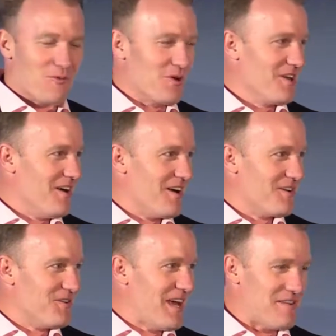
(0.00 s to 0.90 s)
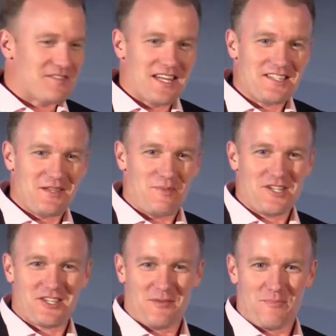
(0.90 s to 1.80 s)
Really honored to have Stacey
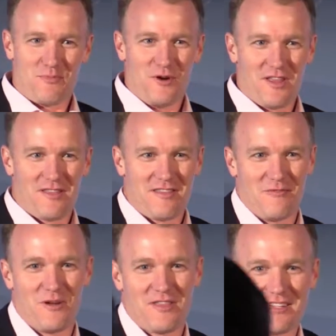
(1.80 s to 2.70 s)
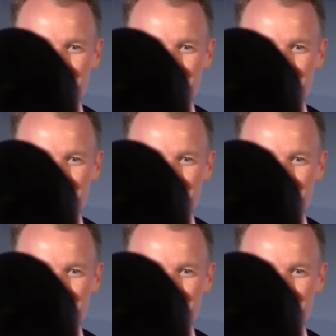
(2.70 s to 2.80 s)
Bishop with